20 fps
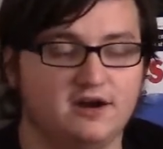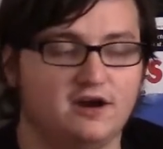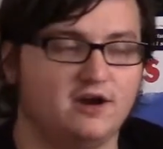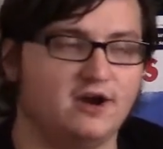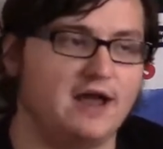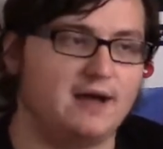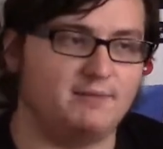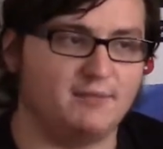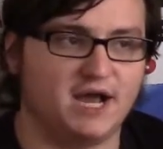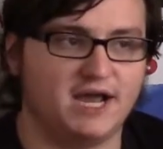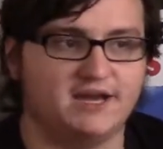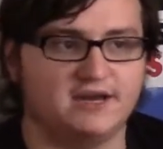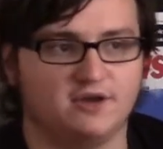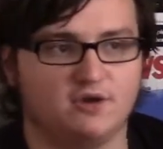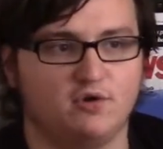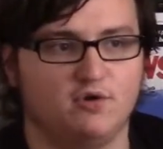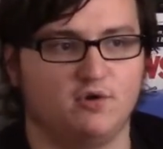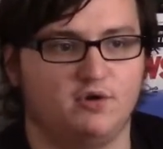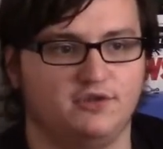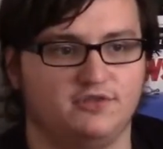Or not
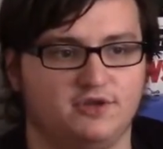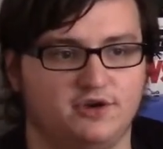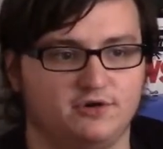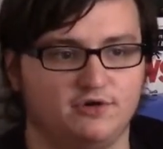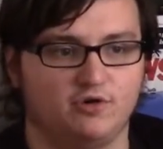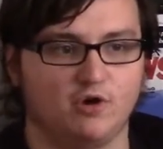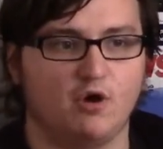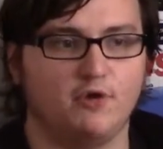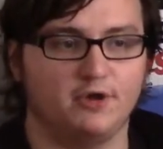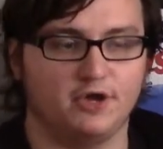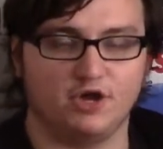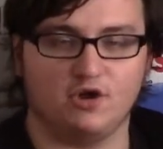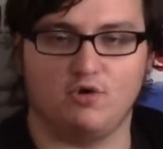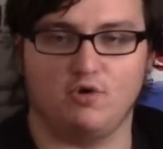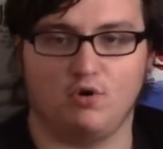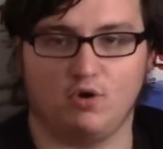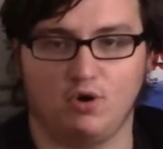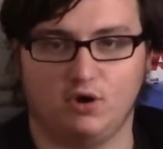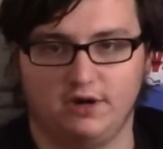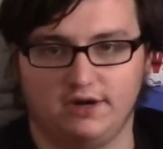mining corn, they're growing
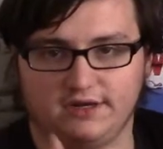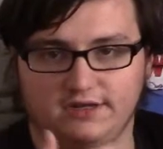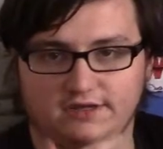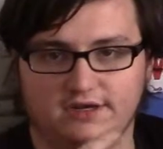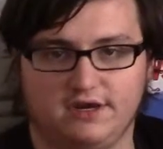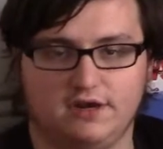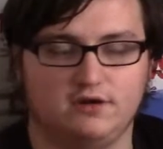corn and,